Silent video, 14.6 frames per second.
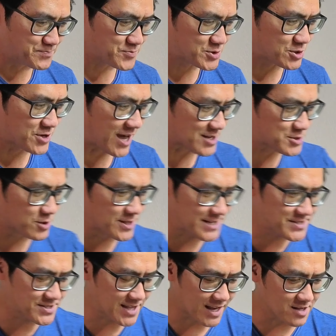So
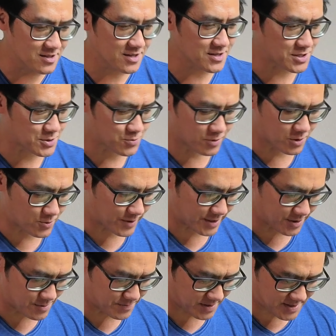let's take a look at this real quick
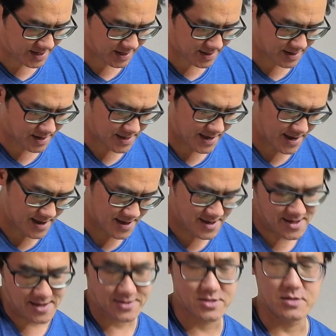here. Let me take,
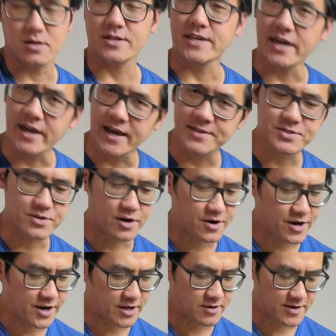again,
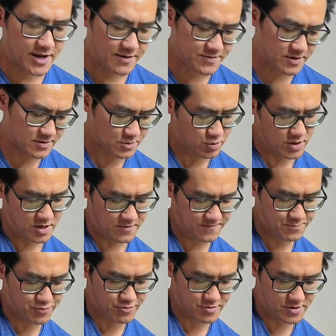sorry I don't have the
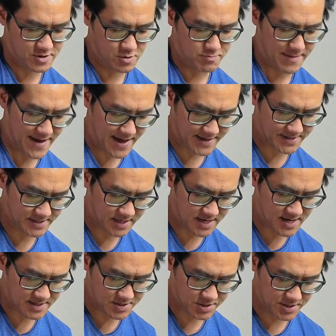12 Pro Max
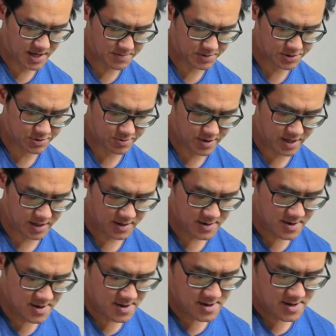yet to demonstrate.
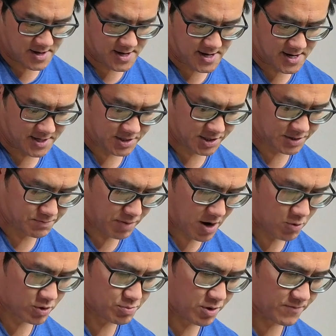Just bear
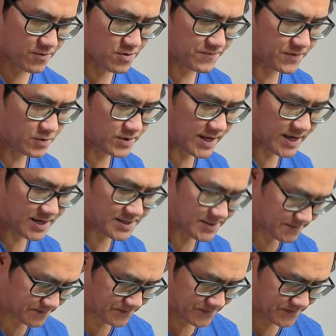with me for a few days.